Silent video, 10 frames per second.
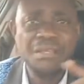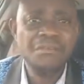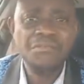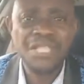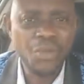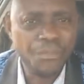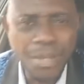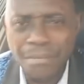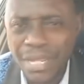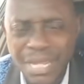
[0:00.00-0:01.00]
they go employ
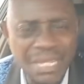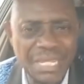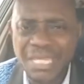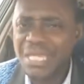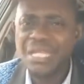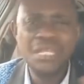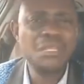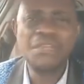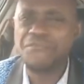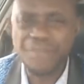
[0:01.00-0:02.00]
mechanic.
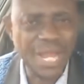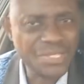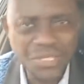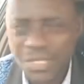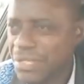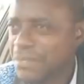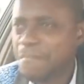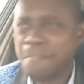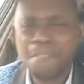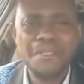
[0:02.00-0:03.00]
In fact,
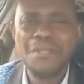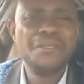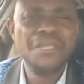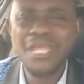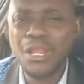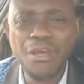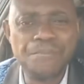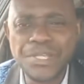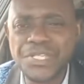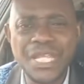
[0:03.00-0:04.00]
a lot of
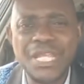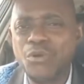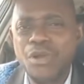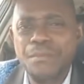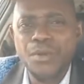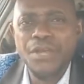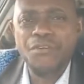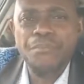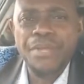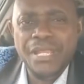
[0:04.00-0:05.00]
persons they go employ
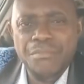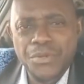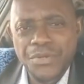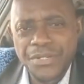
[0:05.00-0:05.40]
for Bendebury.